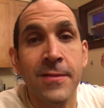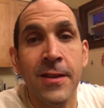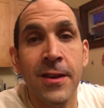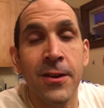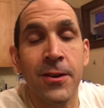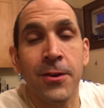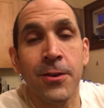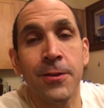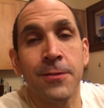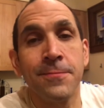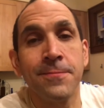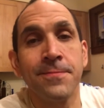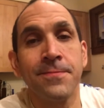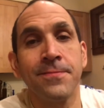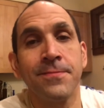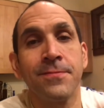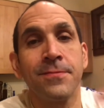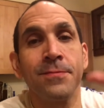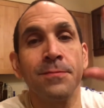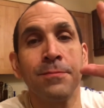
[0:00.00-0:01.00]
I don't know.
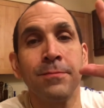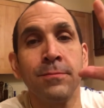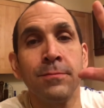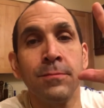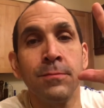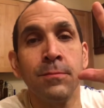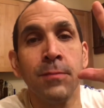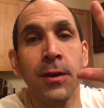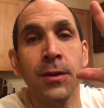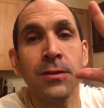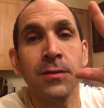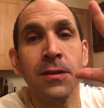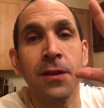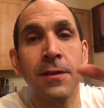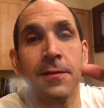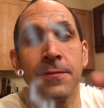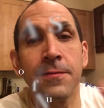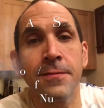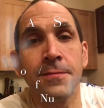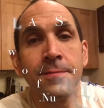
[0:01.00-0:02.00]
Much
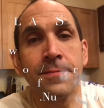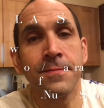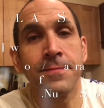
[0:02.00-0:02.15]
love.